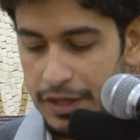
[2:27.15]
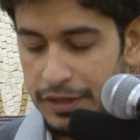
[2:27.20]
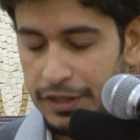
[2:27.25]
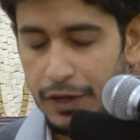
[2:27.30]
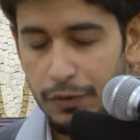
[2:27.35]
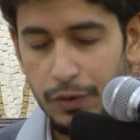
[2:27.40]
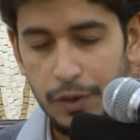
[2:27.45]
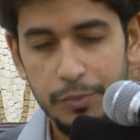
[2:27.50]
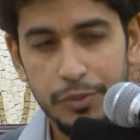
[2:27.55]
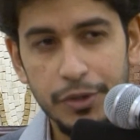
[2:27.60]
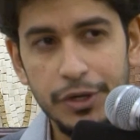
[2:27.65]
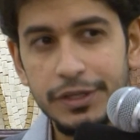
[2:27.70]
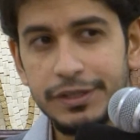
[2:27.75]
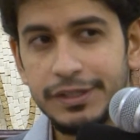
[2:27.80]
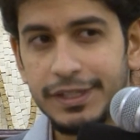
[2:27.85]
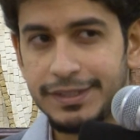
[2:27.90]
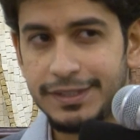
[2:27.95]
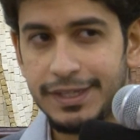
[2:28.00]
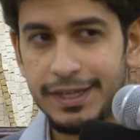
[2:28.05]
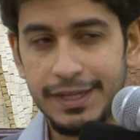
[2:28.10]
They will burn
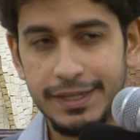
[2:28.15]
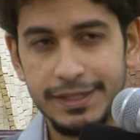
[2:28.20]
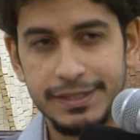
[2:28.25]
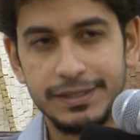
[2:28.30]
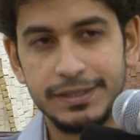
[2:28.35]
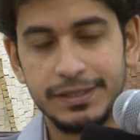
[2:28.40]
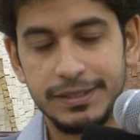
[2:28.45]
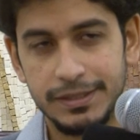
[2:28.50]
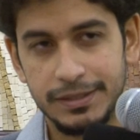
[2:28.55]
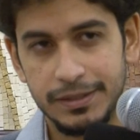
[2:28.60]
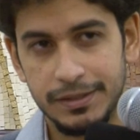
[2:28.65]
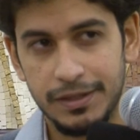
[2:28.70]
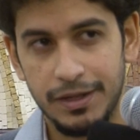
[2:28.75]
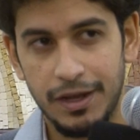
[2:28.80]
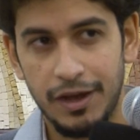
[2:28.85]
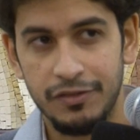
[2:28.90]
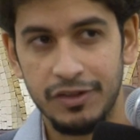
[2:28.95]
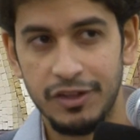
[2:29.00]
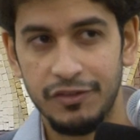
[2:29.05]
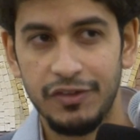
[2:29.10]
the tents
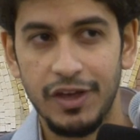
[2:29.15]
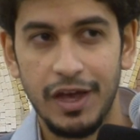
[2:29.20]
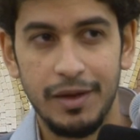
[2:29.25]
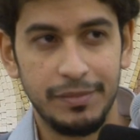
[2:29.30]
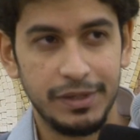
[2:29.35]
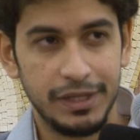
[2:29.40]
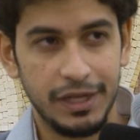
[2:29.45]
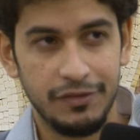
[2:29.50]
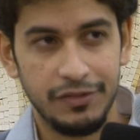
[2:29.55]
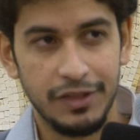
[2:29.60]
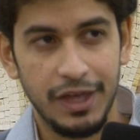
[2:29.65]
of the family of